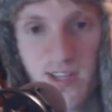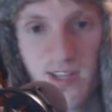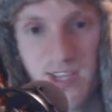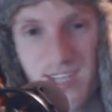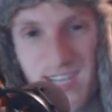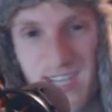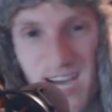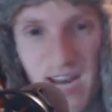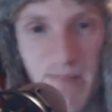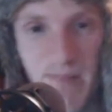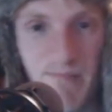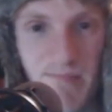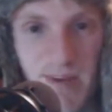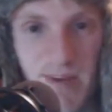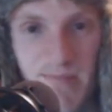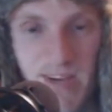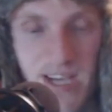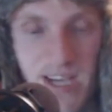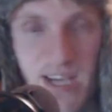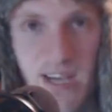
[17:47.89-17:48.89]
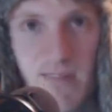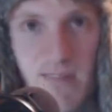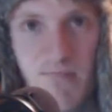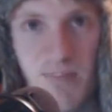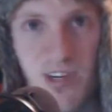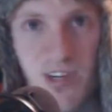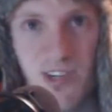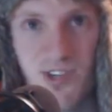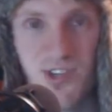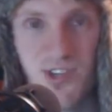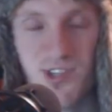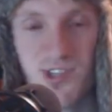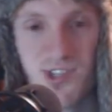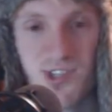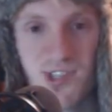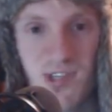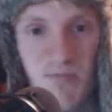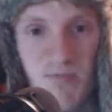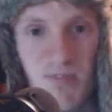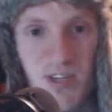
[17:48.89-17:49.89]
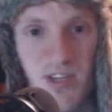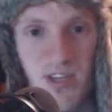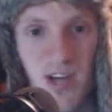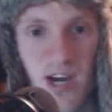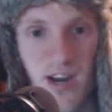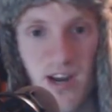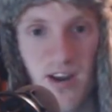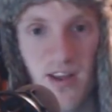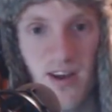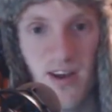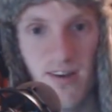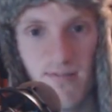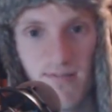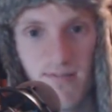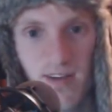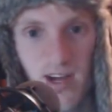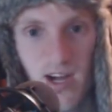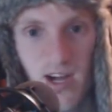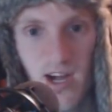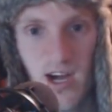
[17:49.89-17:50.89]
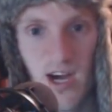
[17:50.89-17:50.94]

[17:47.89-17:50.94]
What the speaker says: to kind of mimic it, but it's just simply not enough.